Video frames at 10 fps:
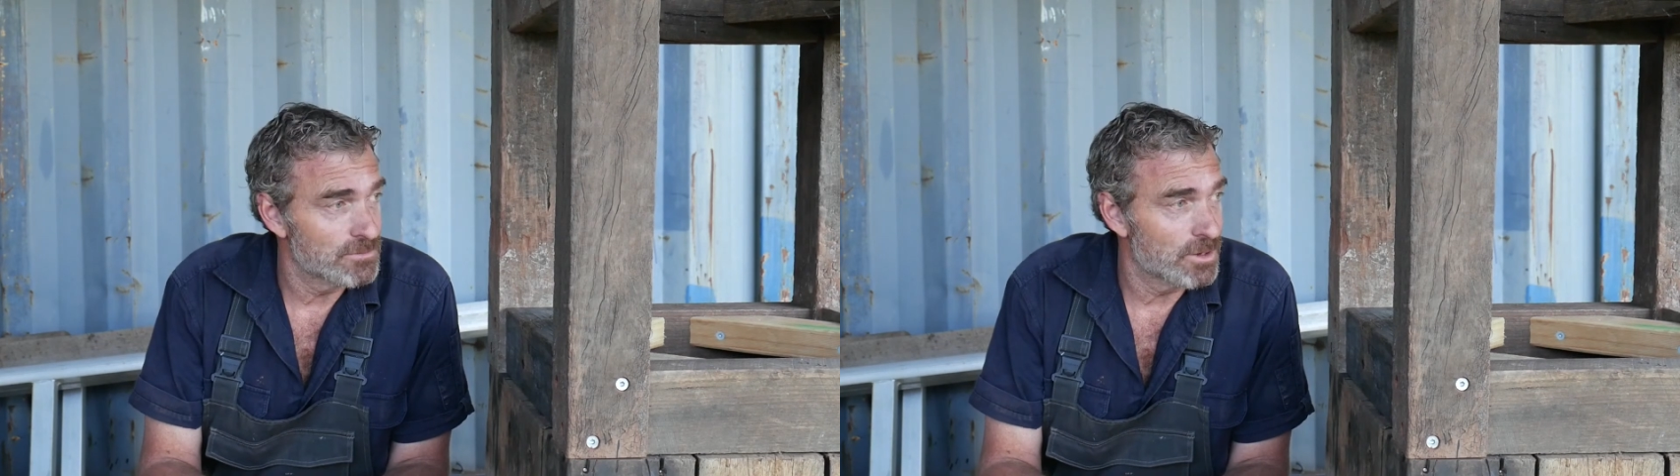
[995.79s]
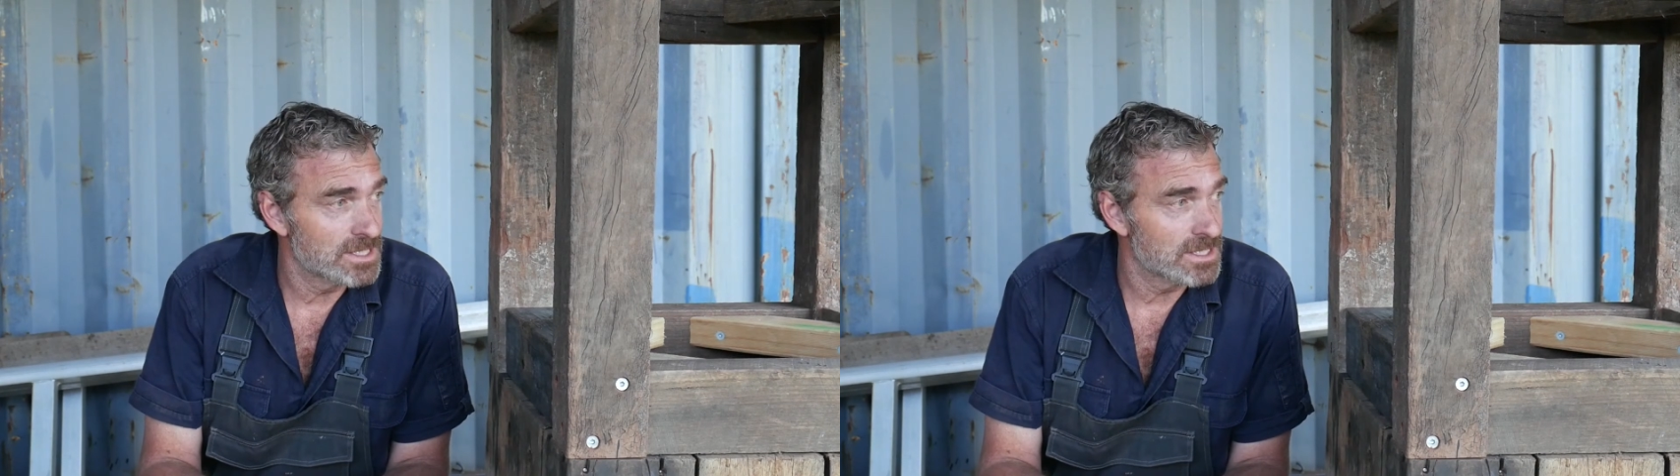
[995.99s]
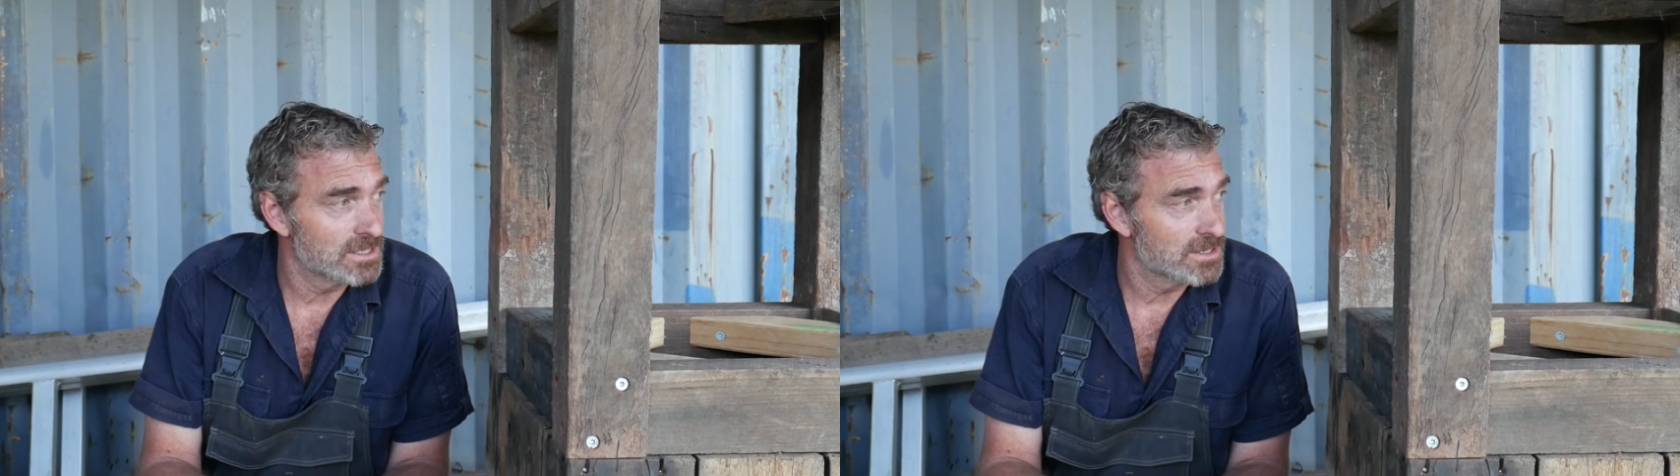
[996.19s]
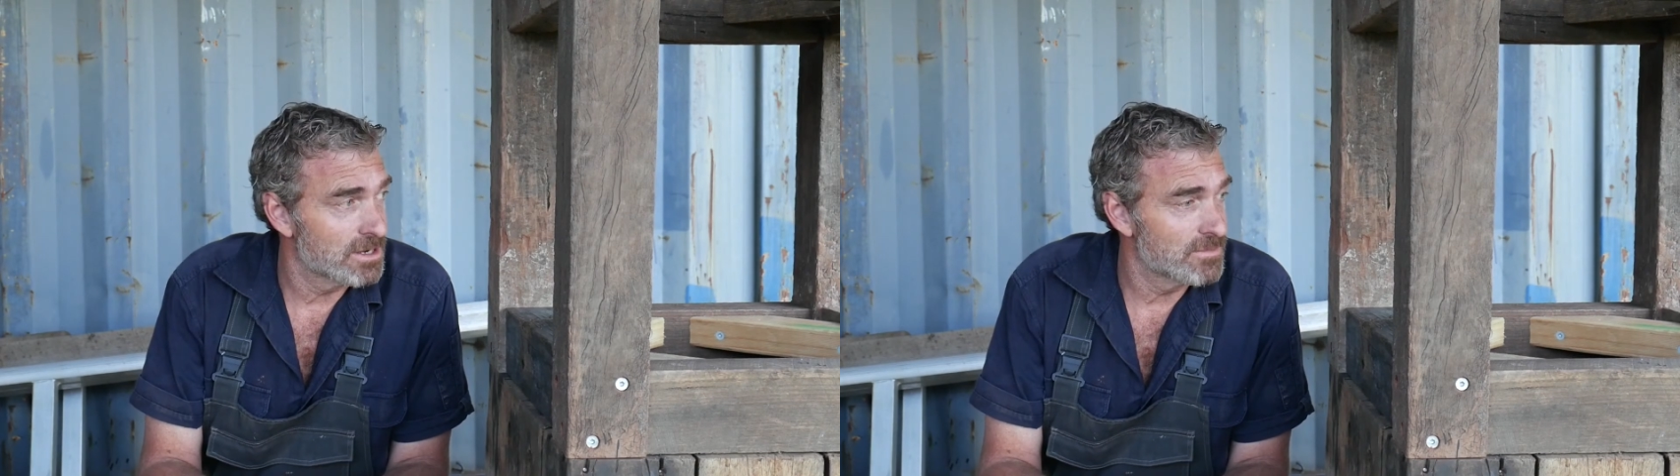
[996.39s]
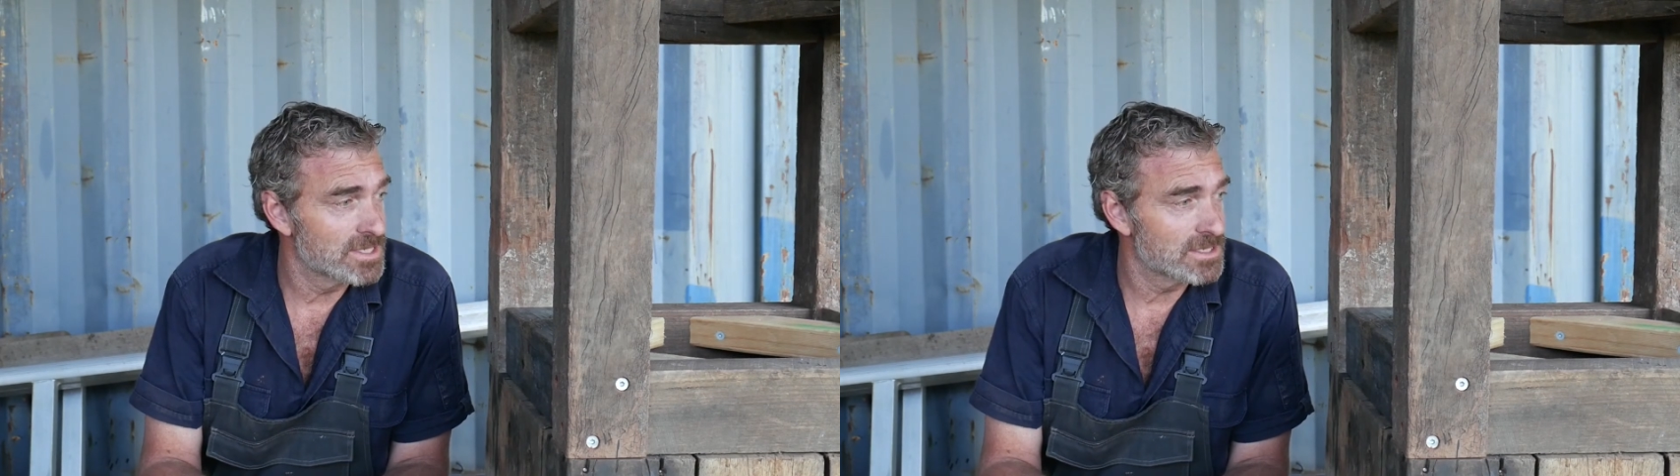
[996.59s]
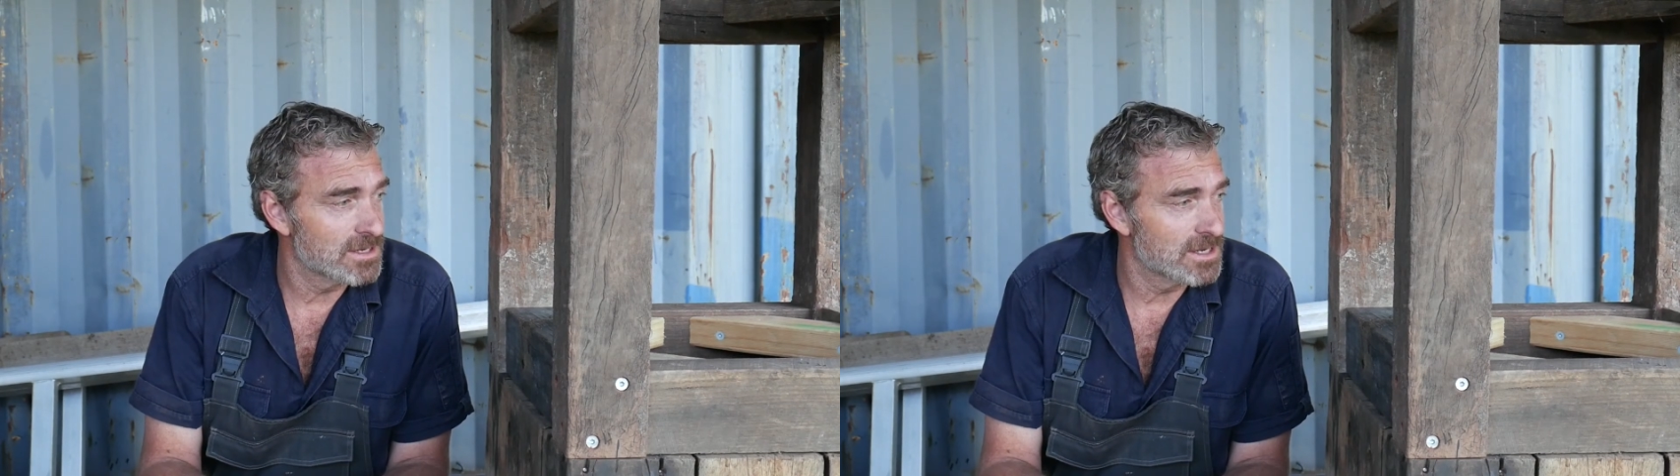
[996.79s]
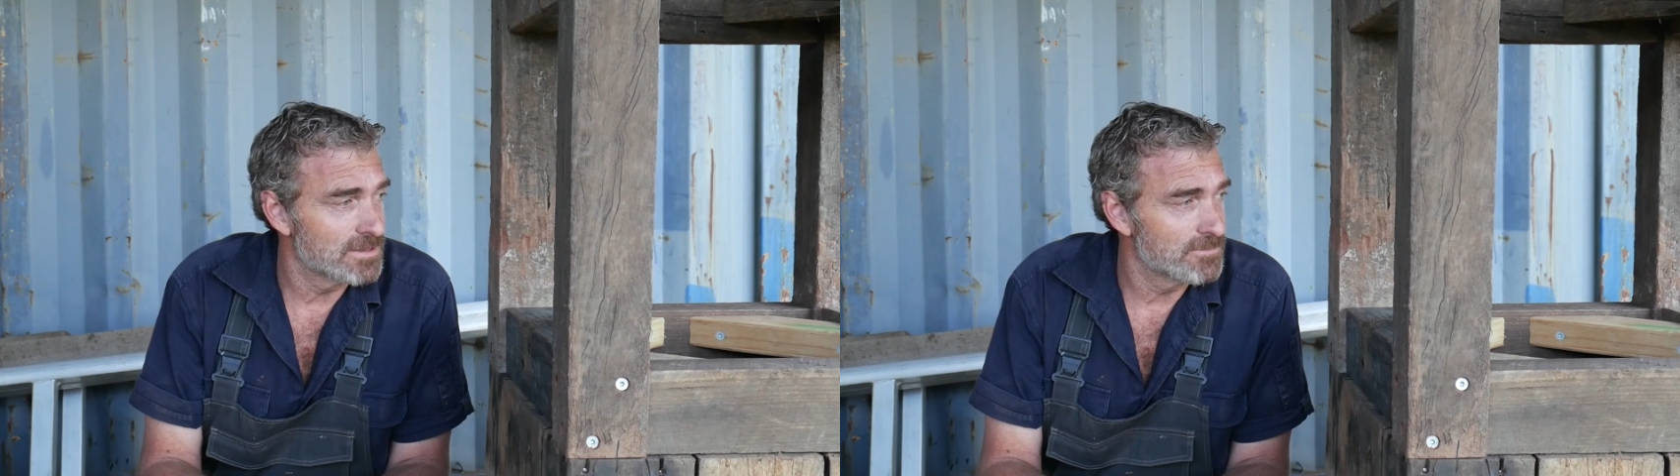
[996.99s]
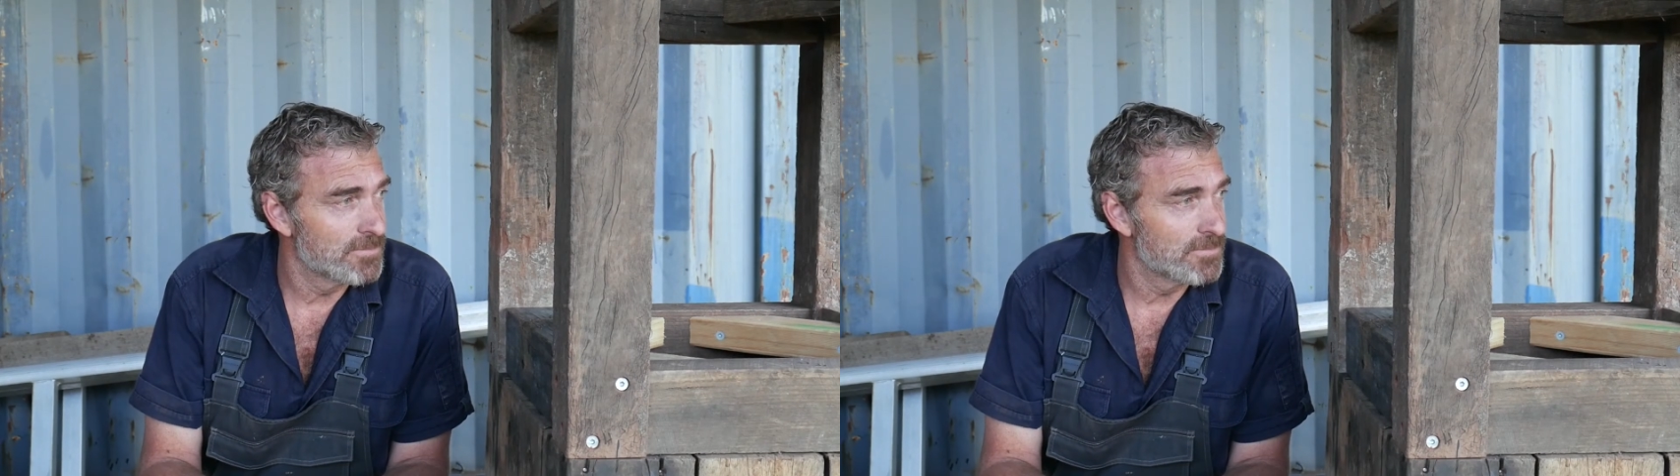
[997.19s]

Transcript: wasting time inside.